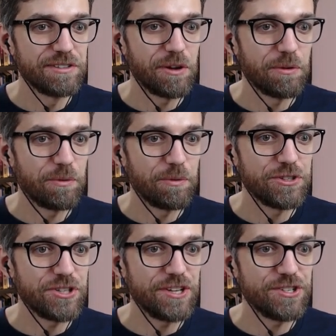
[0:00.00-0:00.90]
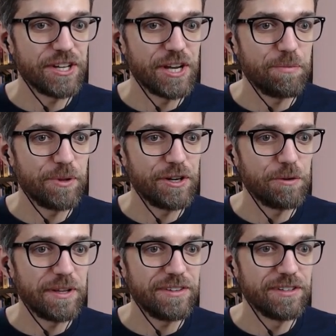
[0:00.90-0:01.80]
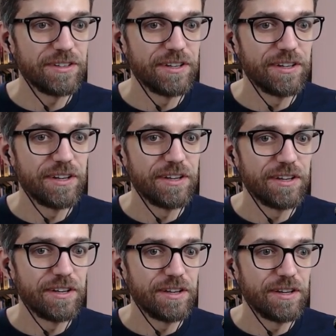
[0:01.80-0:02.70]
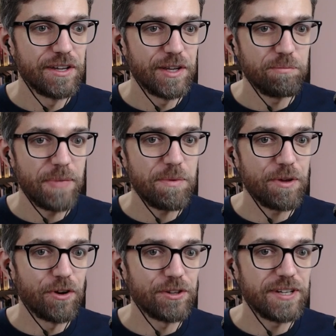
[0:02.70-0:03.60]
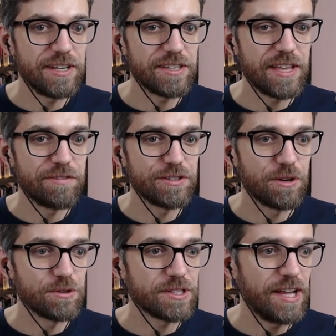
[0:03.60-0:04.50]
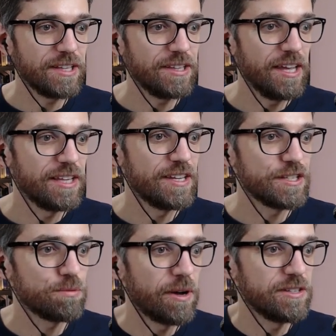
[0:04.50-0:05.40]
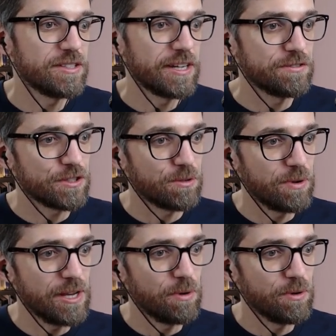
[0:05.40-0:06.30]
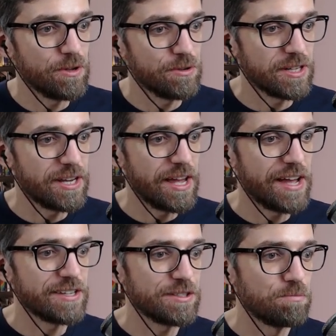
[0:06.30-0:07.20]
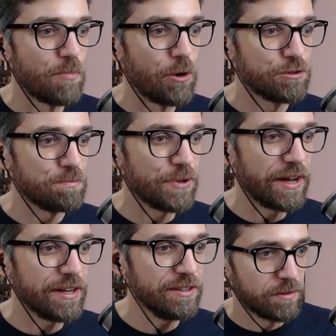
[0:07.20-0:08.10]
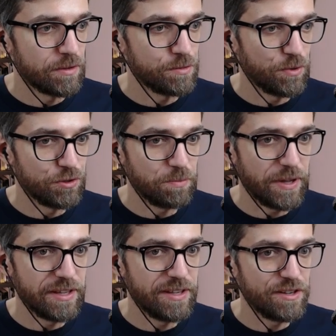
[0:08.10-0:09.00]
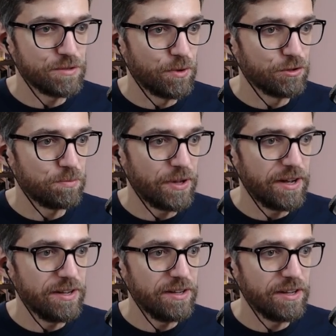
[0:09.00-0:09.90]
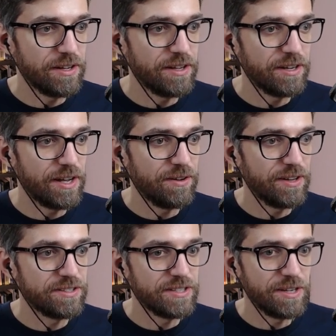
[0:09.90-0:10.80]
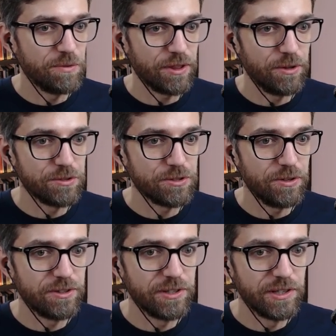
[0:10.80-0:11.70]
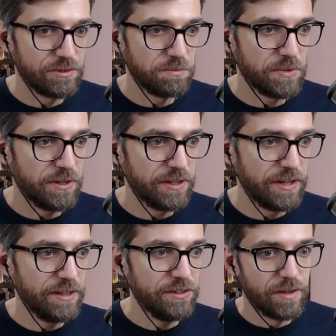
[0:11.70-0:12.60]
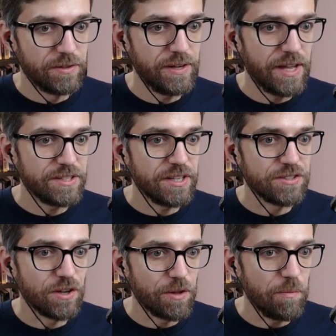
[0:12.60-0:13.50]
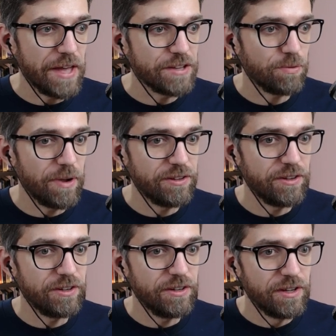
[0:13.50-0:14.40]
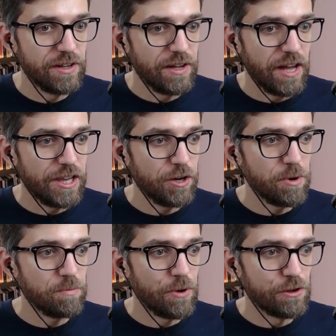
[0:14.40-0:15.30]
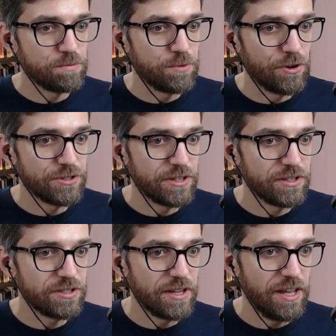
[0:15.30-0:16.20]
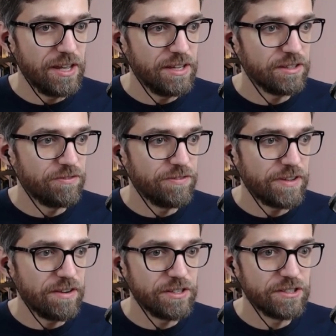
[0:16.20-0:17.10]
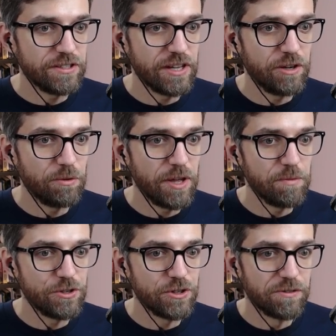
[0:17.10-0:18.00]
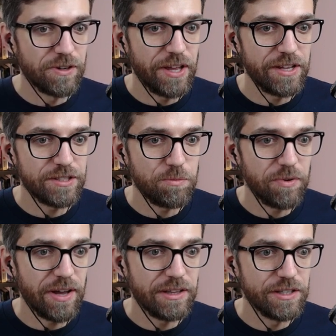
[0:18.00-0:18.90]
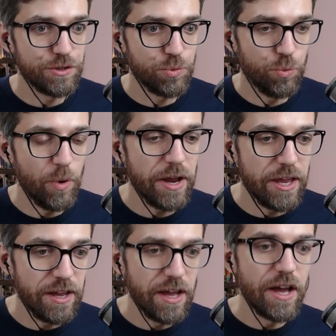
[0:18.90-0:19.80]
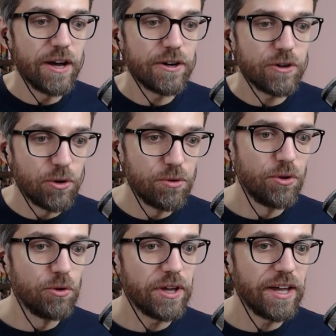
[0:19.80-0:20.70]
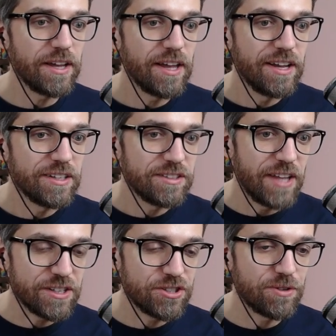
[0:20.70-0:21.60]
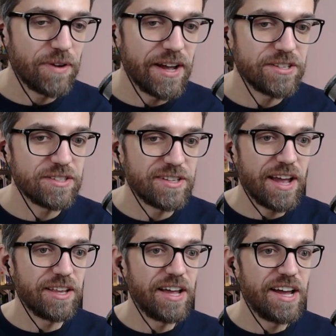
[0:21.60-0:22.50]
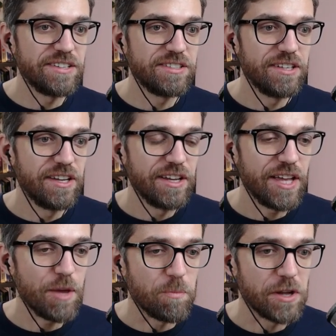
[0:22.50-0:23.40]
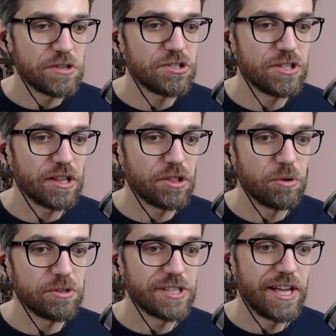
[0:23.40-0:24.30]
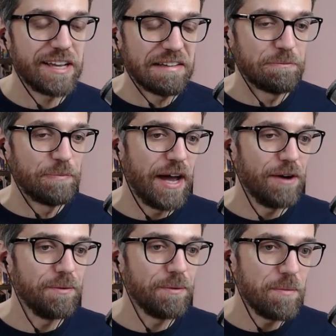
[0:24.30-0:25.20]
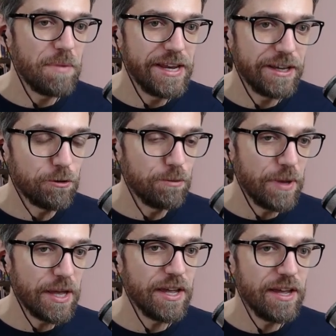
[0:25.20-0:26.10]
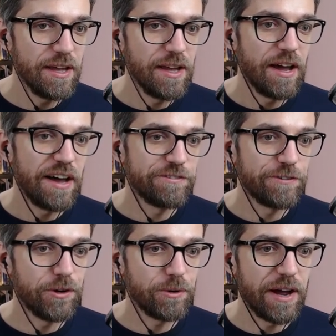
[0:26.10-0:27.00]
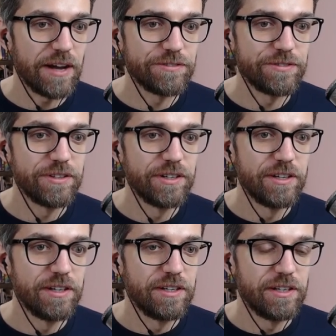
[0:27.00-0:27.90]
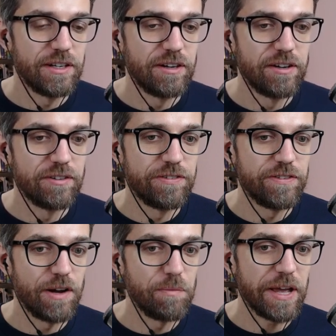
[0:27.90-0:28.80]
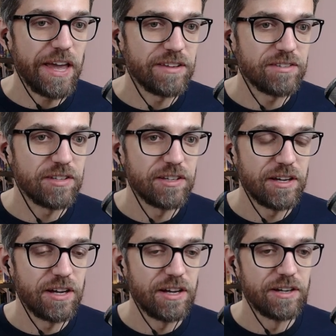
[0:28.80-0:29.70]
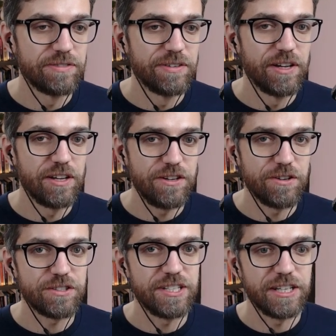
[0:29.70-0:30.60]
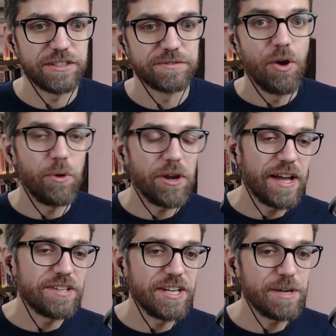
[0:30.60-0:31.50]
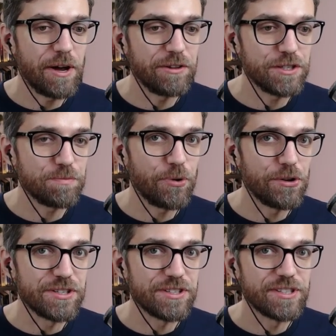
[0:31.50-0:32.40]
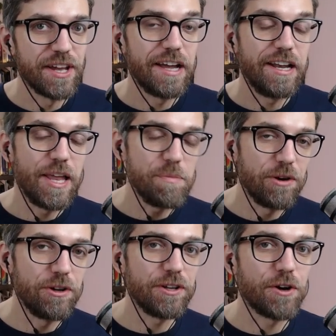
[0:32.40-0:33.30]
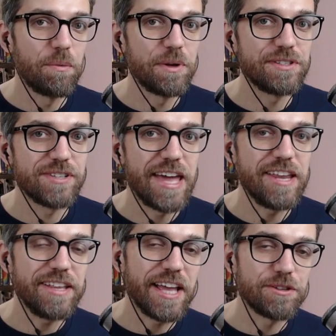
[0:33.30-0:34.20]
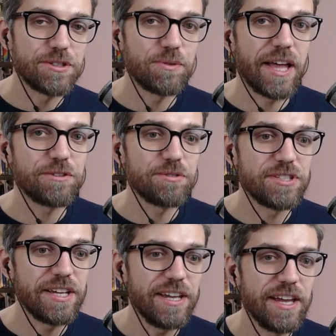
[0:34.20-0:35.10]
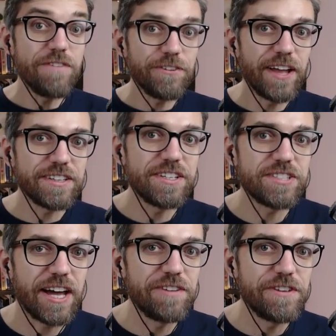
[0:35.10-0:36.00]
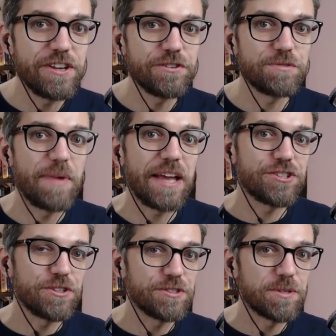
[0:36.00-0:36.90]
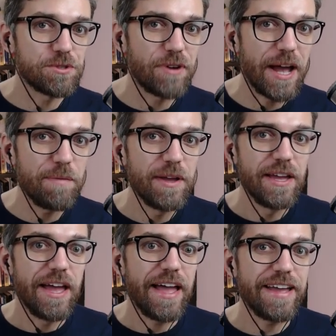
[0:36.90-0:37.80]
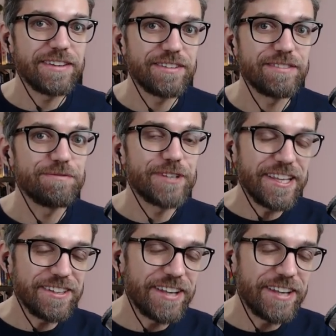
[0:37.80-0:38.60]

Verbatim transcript: So we're changing it up a little bit maybe rotate it ever so slightly. And this one, instead of screen, we'll use it as multiply. There's multiply. There's multiply. And now let's see what looks good. Something like that. And that's it. So the base render, a little bit of post process and very subtle image overlay. So we got this really cool looking texturized, stylized image that looks like now, I mean, it could be a photograph of a maquette of New York City. What do you guys think about this process? Let me know in the comments. Anything else you would like to see? If you like these kind of videos, make sure you subscribe and hit the